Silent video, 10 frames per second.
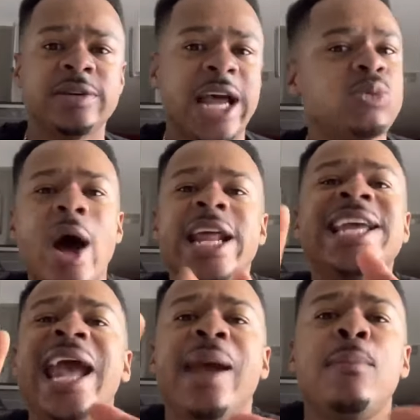That's why they
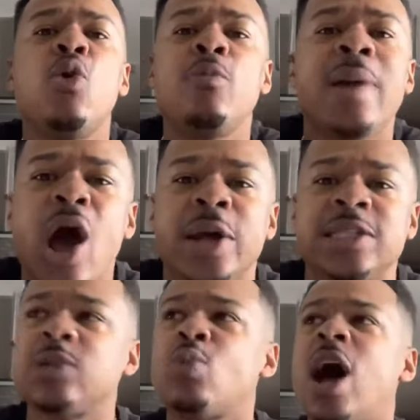can't move mountains.
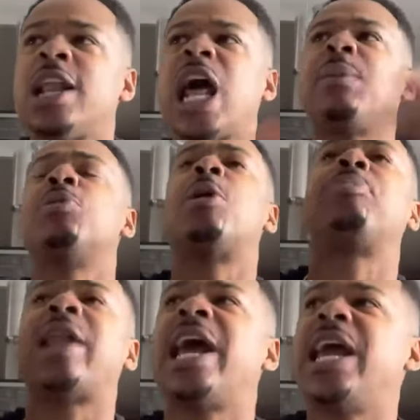That's why a lot of people
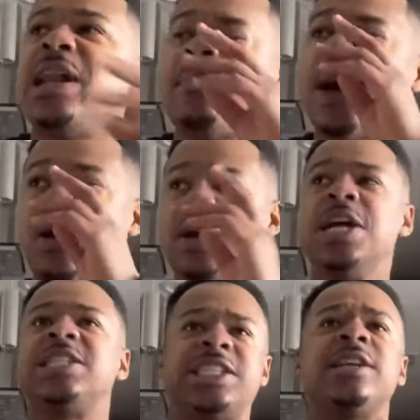complain about
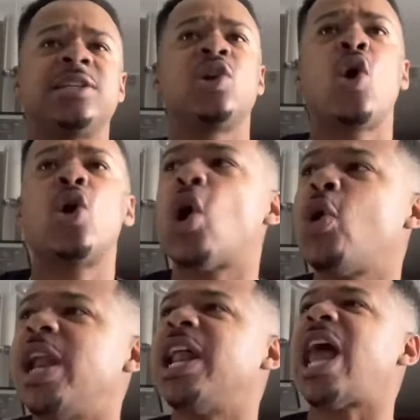shit that's going on
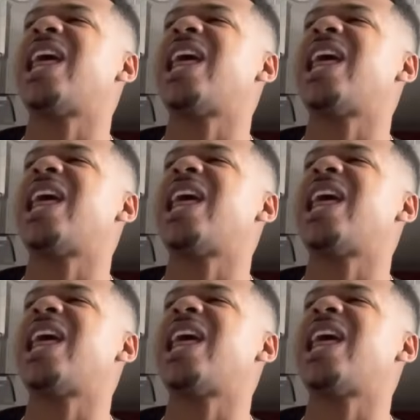and they like,